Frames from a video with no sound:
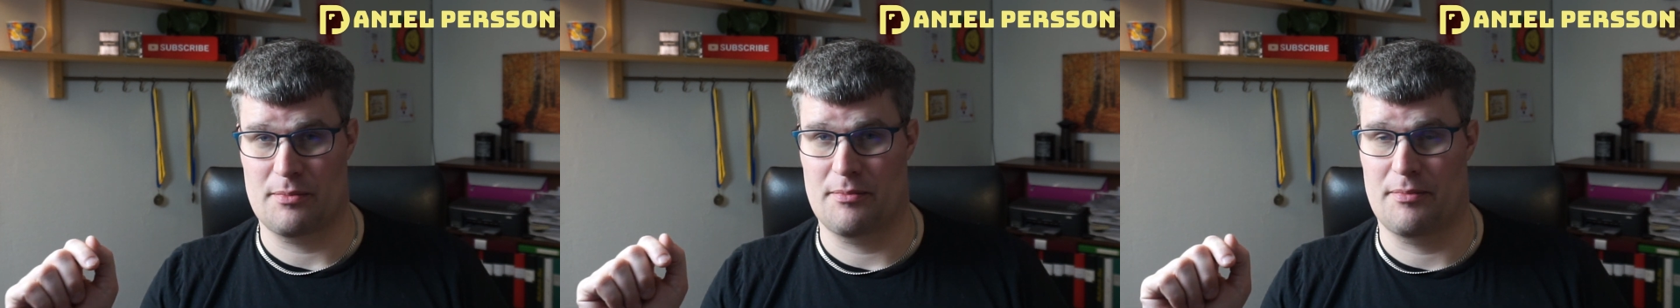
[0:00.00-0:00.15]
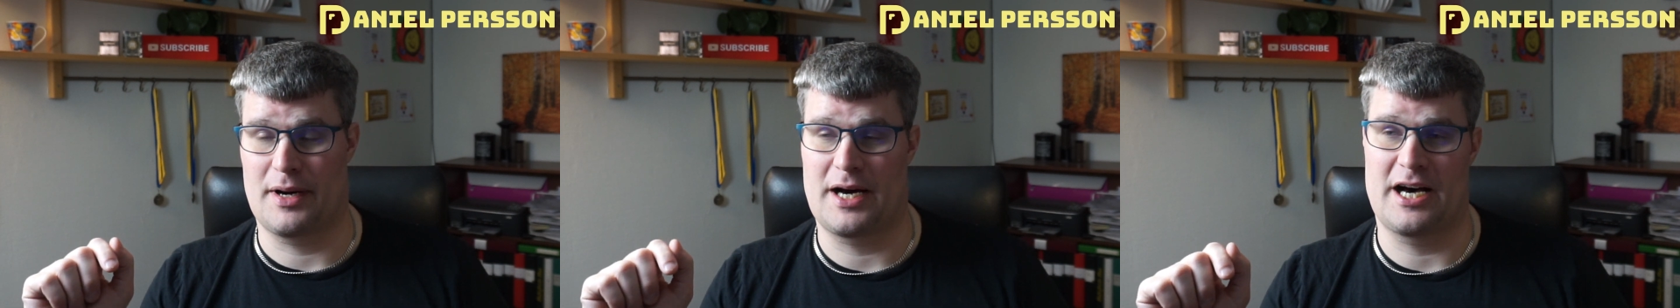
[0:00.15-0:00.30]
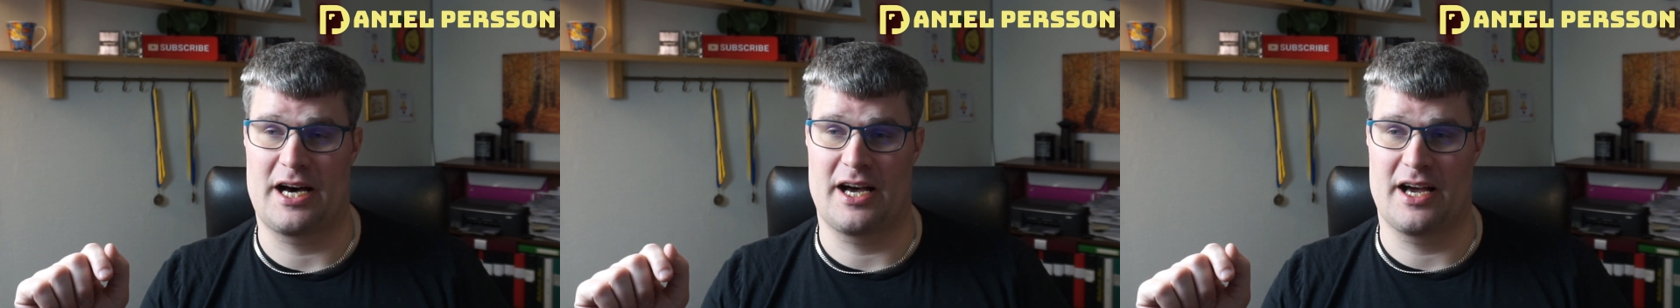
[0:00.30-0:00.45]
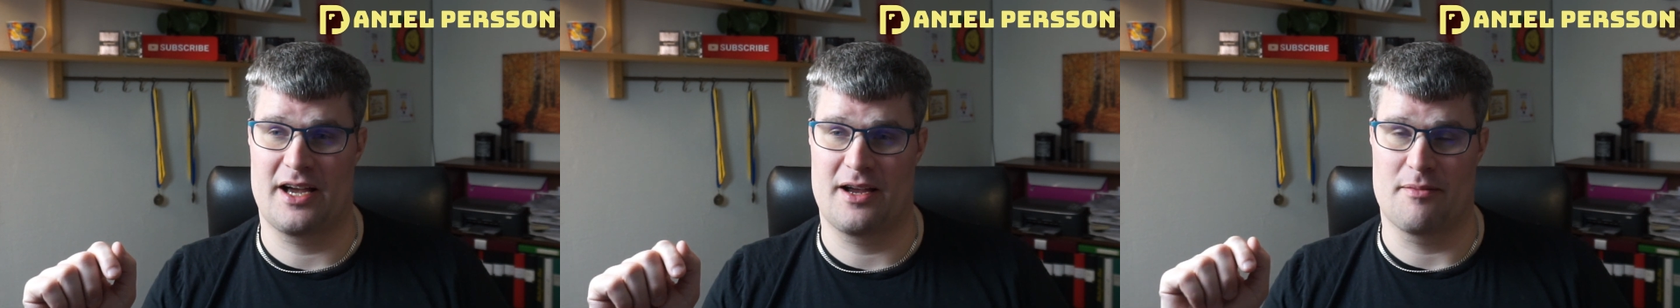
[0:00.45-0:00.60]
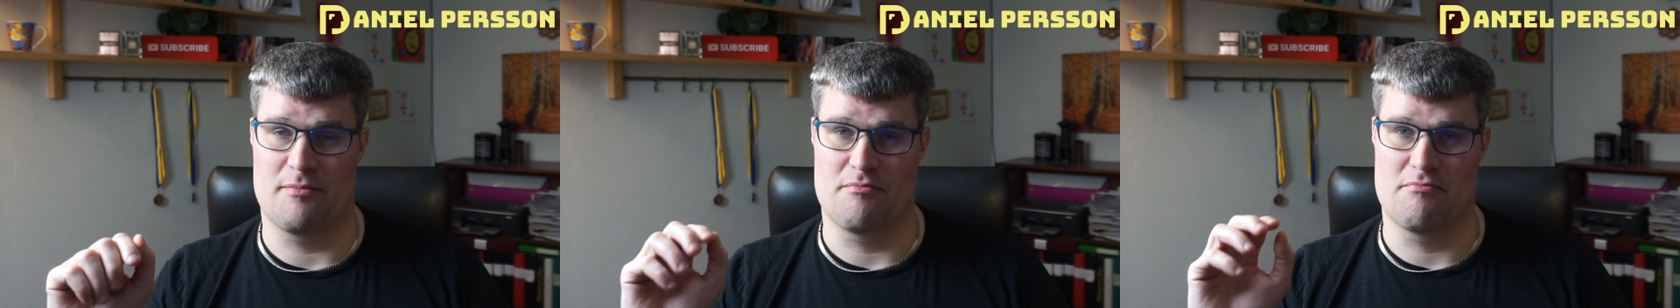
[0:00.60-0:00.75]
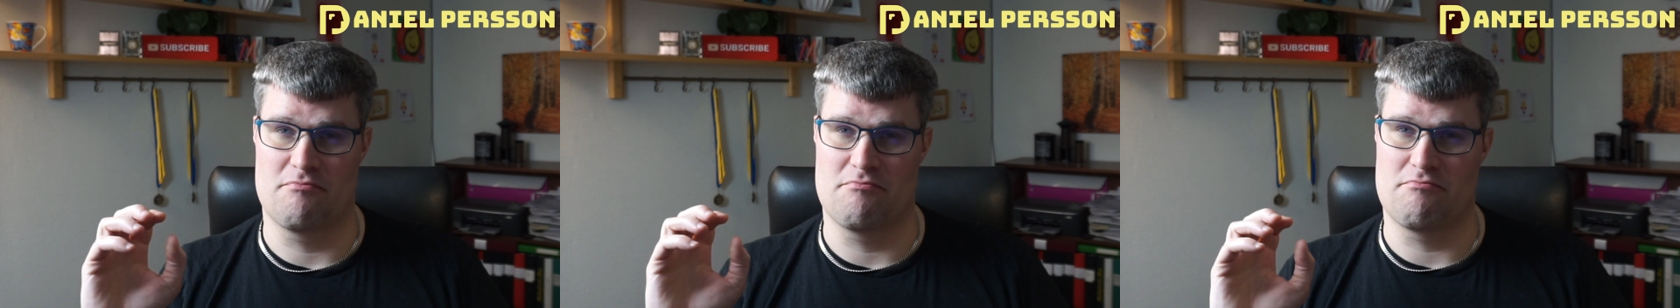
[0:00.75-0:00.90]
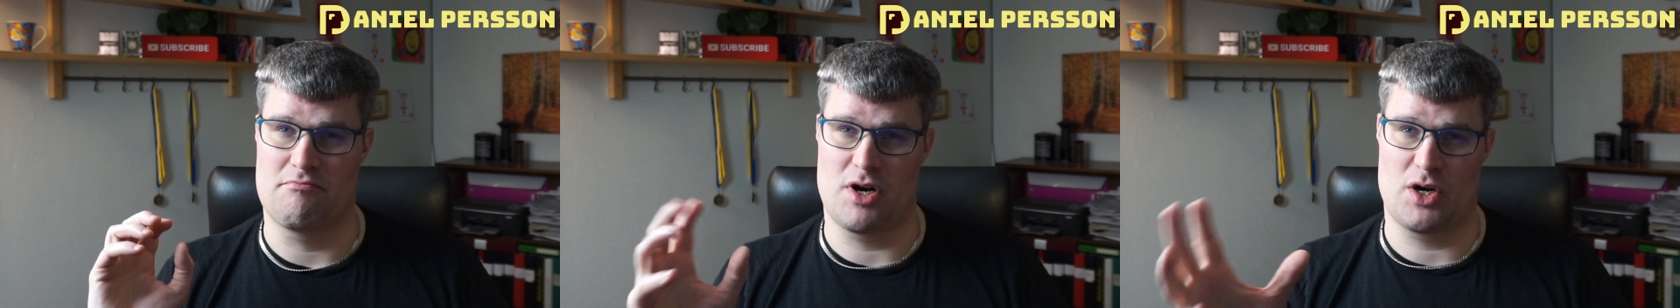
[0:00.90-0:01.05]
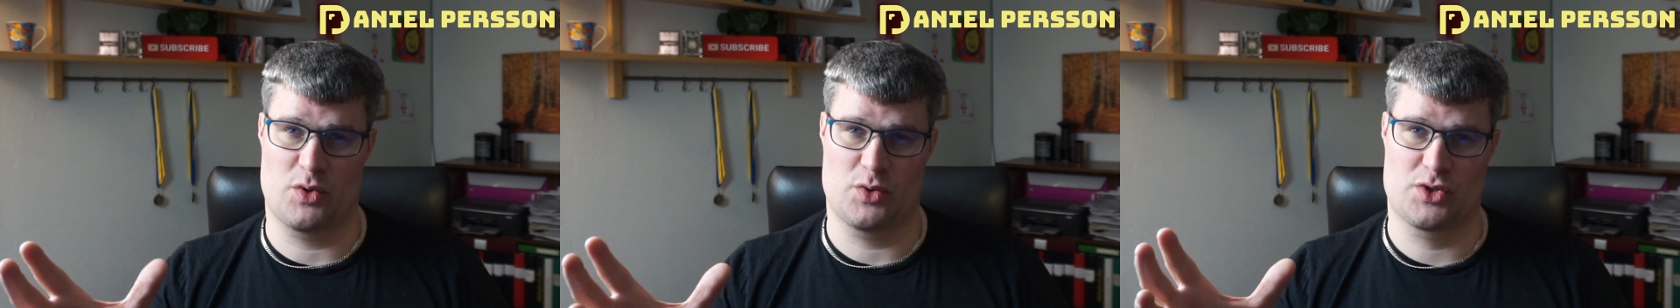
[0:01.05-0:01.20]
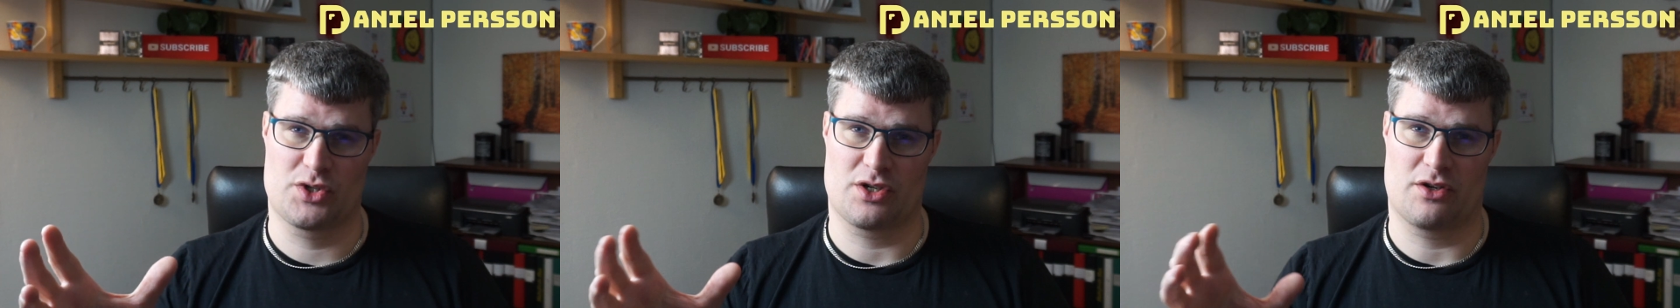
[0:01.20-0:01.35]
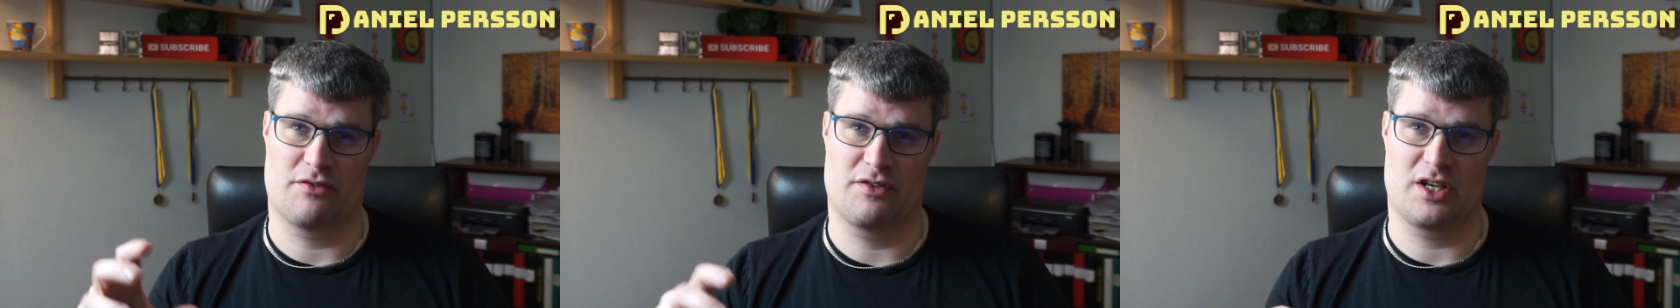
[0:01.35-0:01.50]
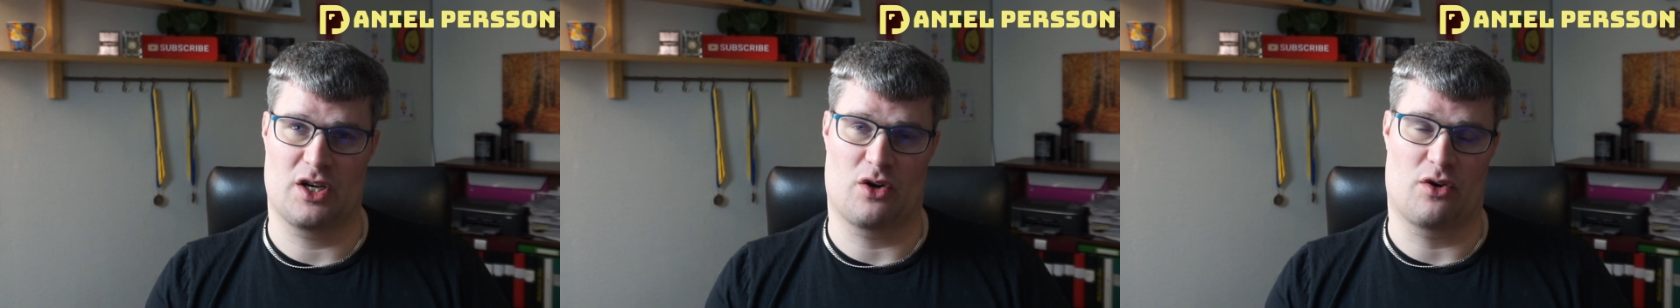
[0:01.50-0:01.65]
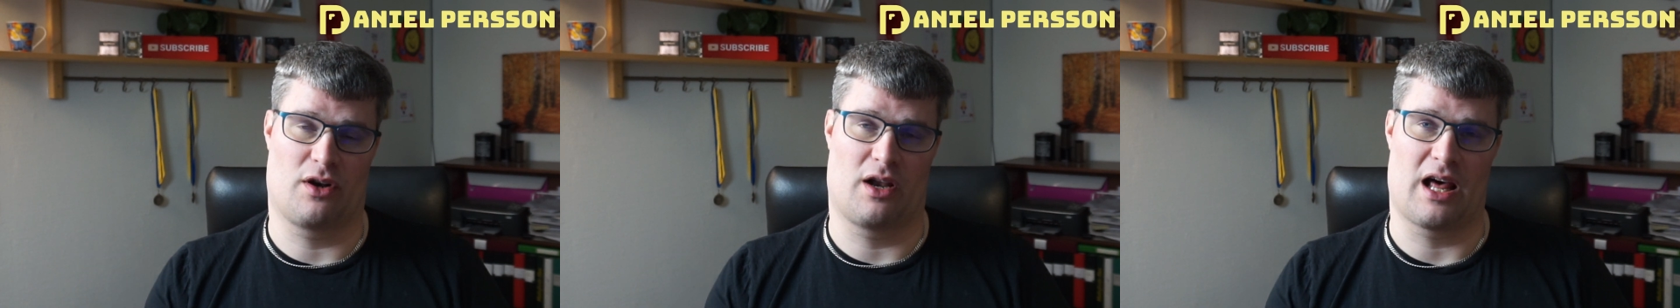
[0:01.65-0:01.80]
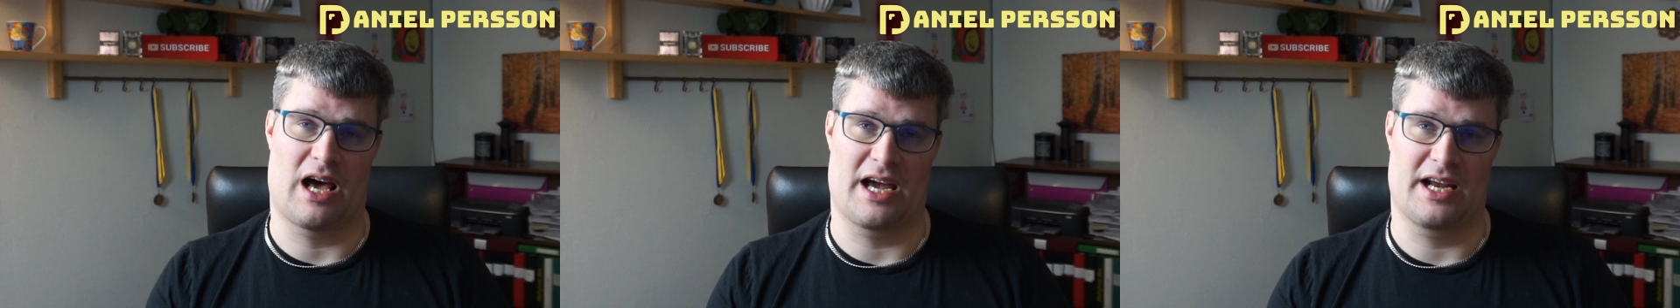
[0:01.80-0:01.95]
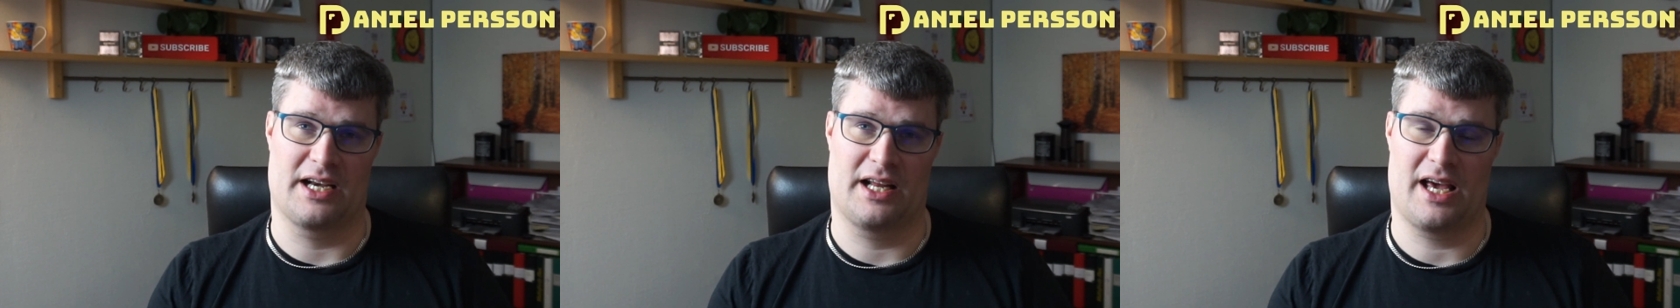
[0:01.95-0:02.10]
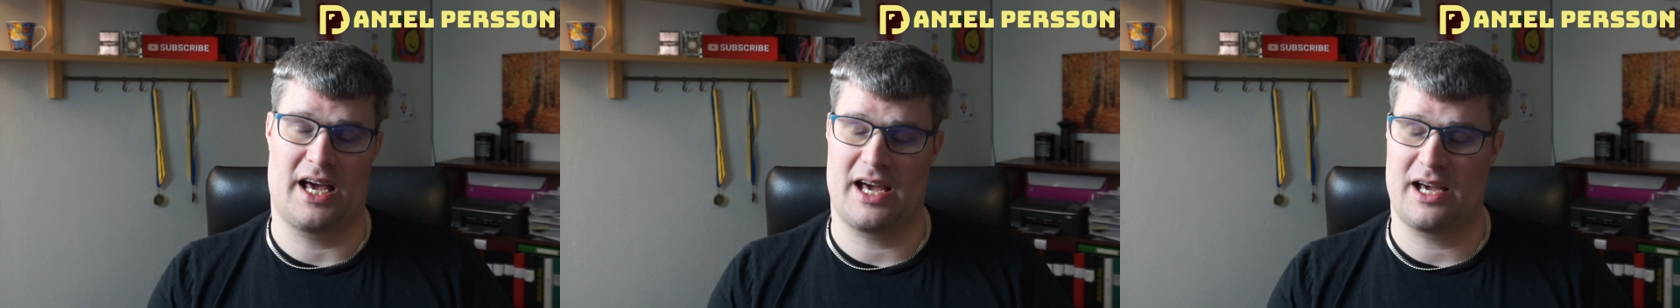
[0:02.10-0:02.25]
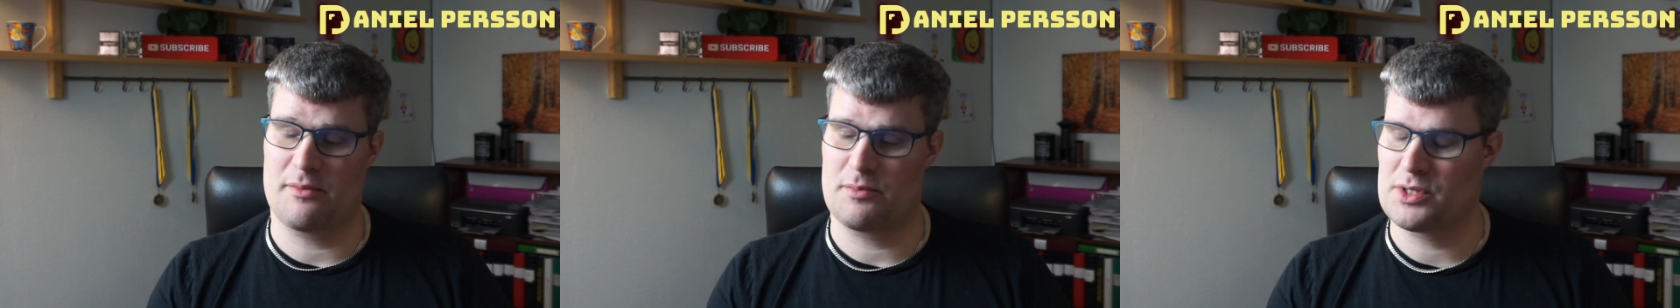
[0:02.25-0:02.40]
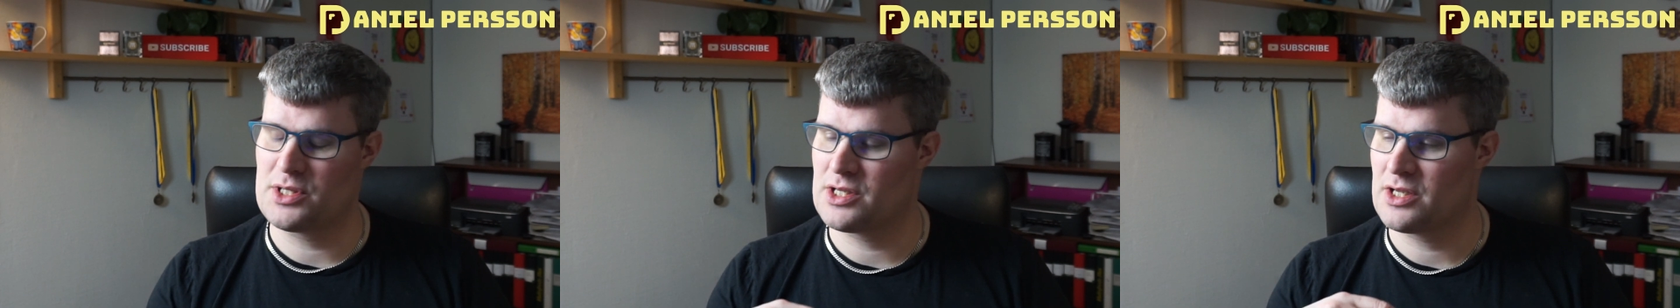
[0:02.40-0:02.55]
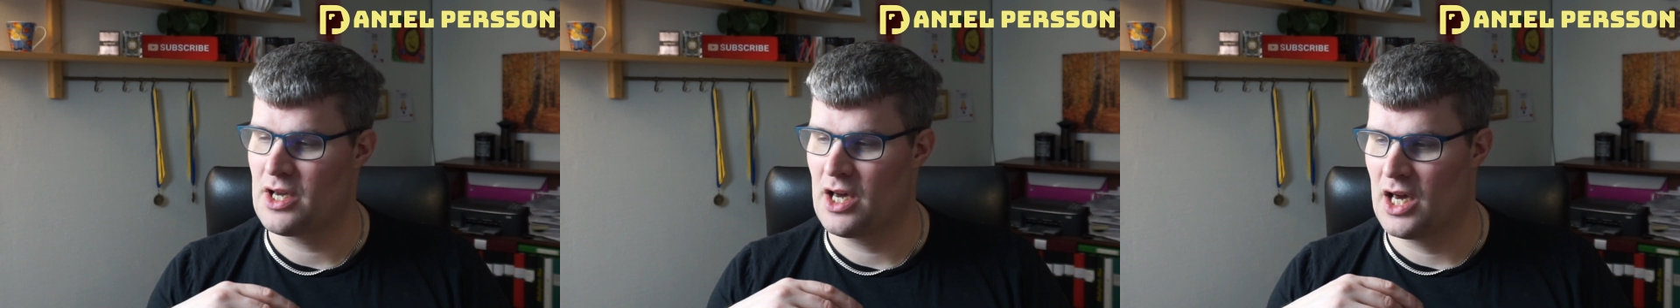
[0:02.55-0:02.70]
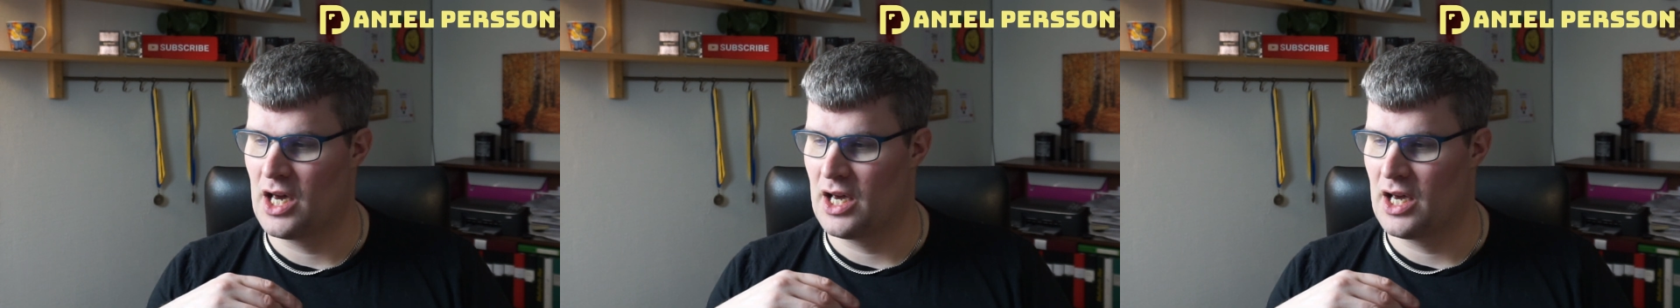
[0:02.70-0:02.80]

by most of the online games,